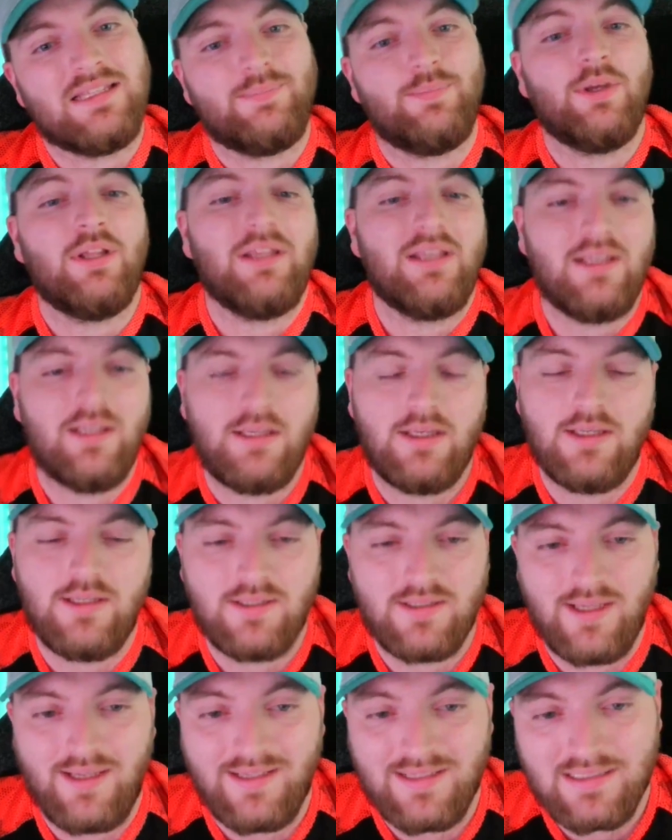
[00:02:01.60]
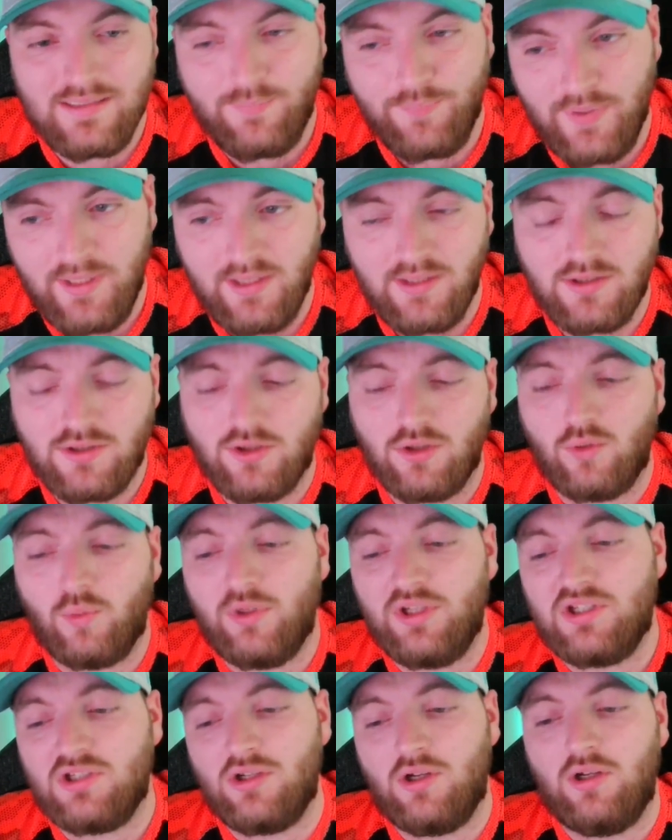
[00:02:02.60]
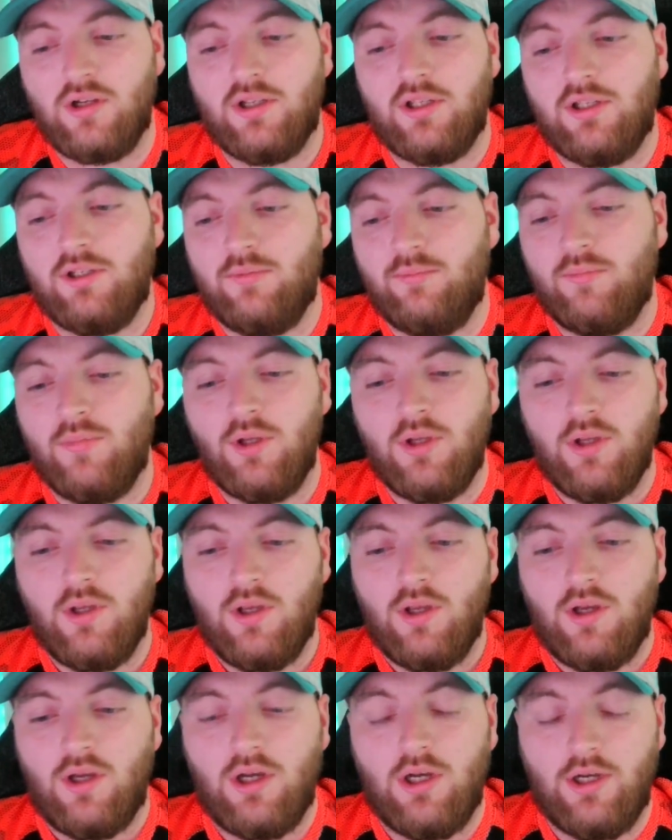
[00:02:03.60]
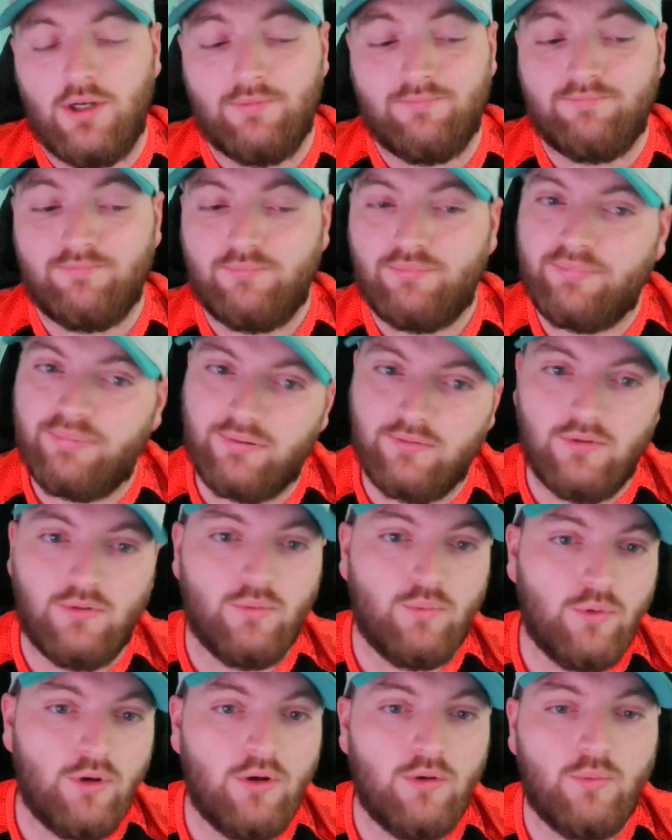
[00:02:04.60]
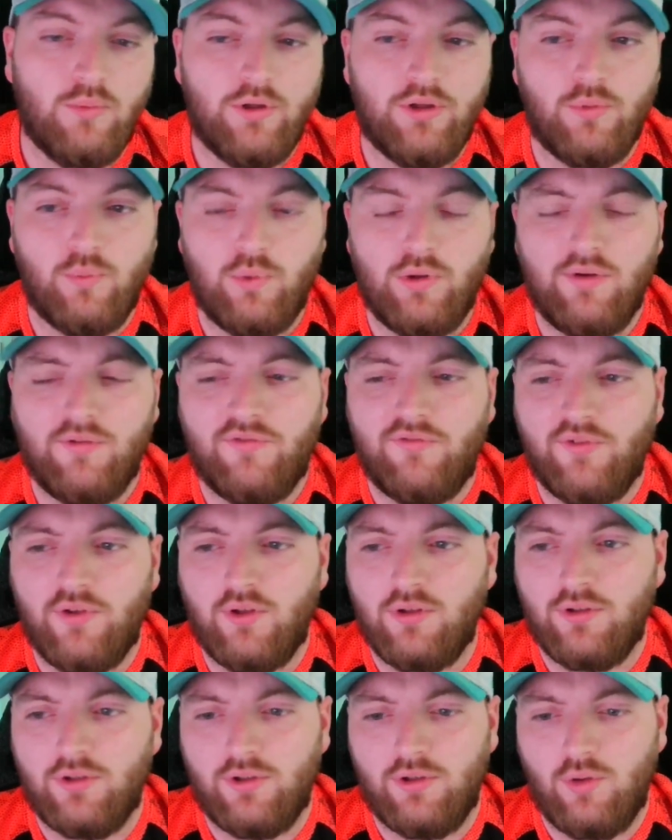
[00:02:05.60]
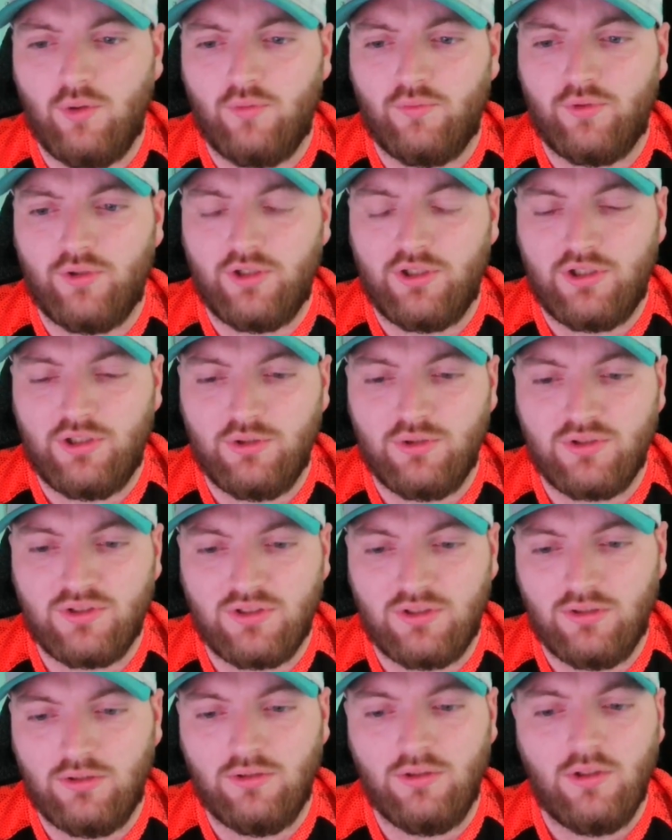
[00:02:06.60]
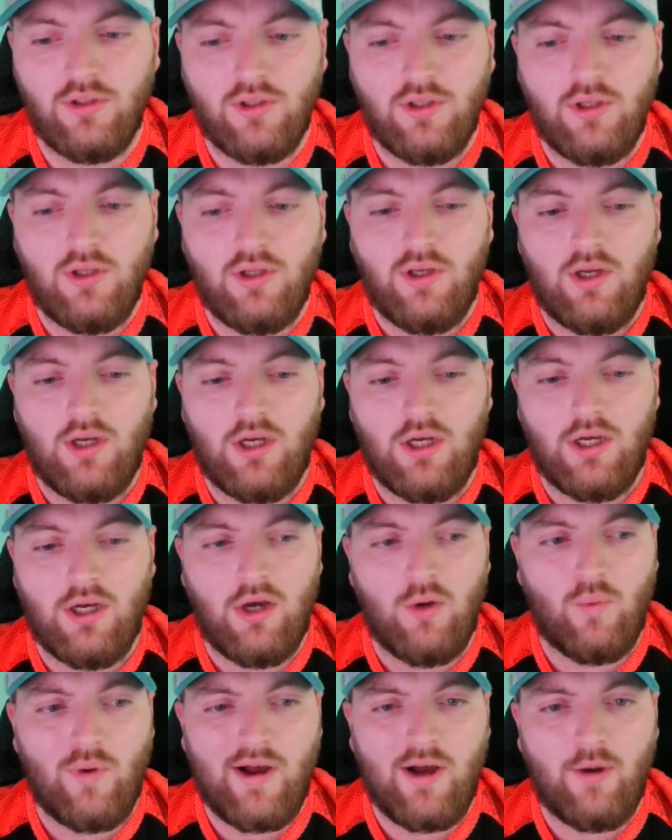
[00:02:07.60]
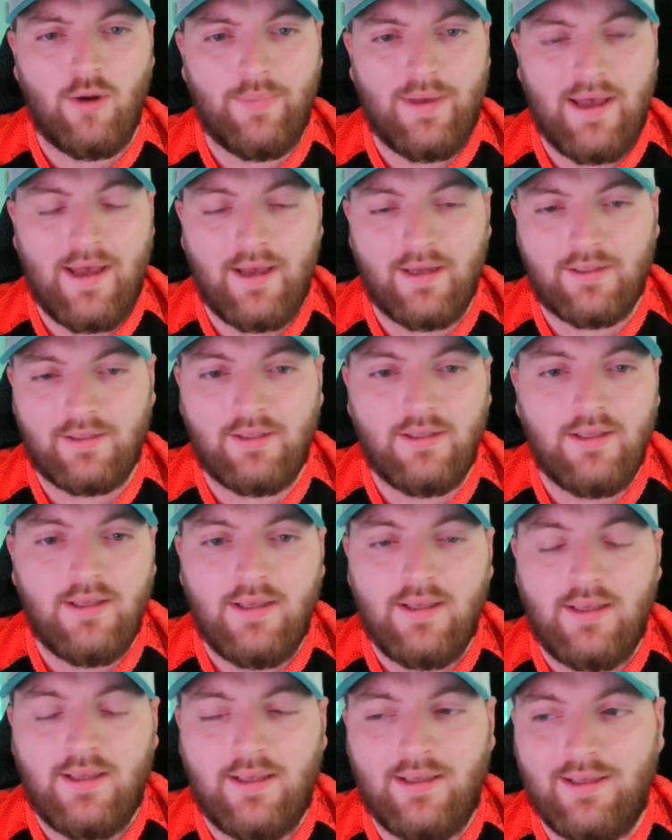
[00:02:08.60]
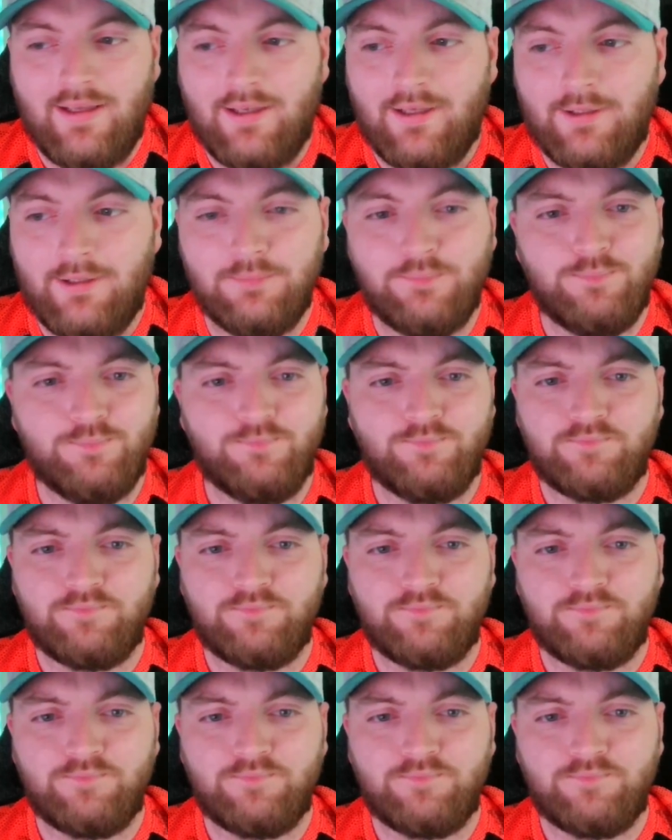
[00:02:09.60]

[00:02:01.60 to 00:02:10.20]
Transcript: but he is a speedster. We saw him, with Will Fuller over in Houston a while back. And,